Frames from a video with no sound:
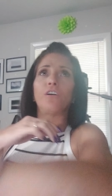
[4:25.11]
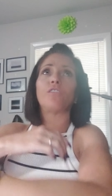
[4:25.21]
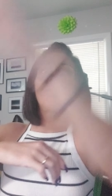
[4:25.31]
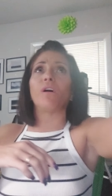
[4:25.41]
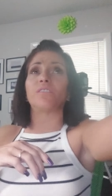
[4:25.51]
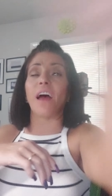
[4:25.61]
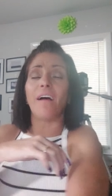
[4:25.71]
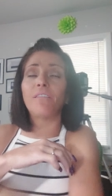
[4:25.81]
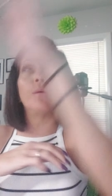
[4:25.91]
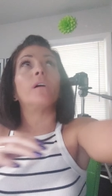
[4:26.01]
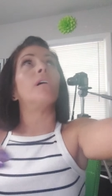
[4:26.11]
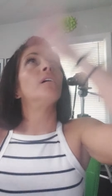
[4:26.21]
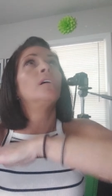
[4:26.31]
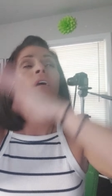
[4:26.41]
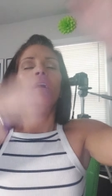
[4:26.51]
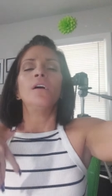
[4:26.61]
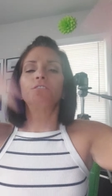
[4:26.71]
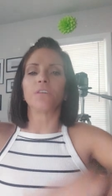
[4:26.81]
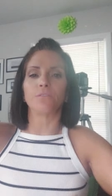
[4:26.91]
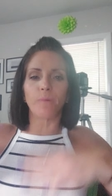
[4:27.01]
There are bugs everywhere
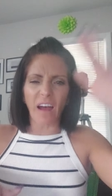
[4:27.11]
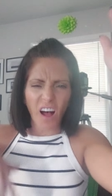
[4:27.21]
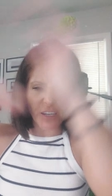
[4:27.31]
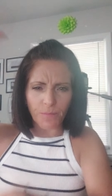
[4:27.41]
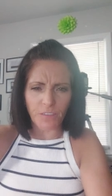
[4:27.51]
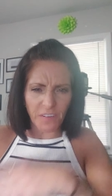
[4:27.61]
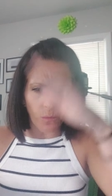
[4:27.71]
because my husband's